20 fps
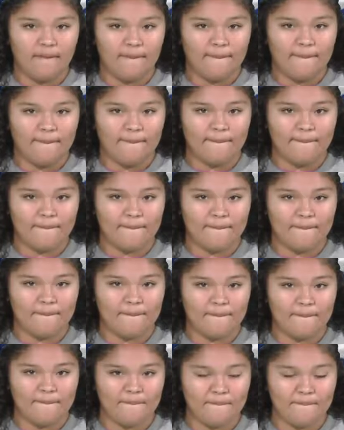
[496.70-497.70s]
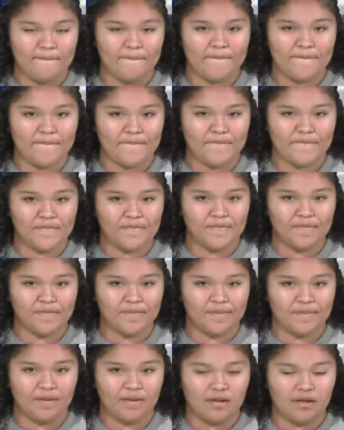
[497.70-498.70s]

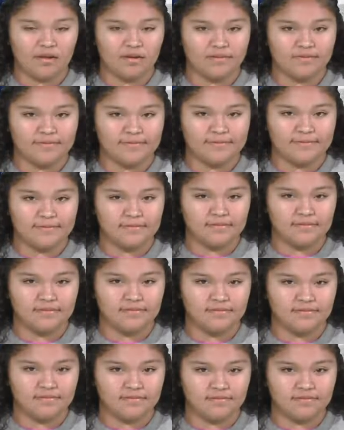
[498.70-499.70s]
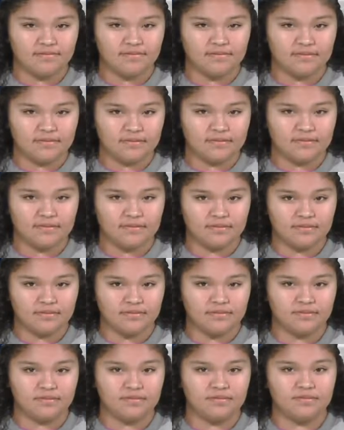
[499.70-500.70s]

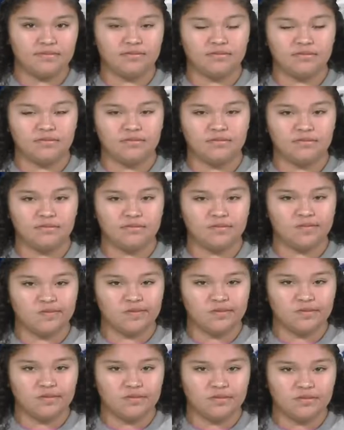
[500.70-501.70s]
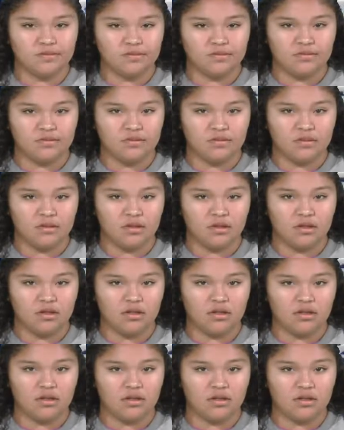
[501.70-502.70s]

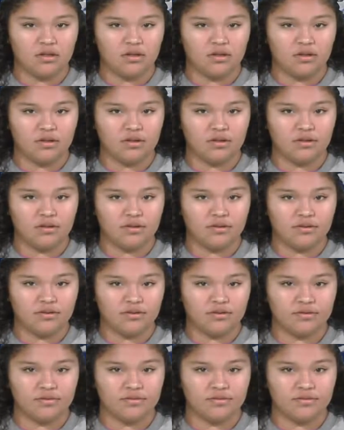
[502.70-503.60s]
[no speech]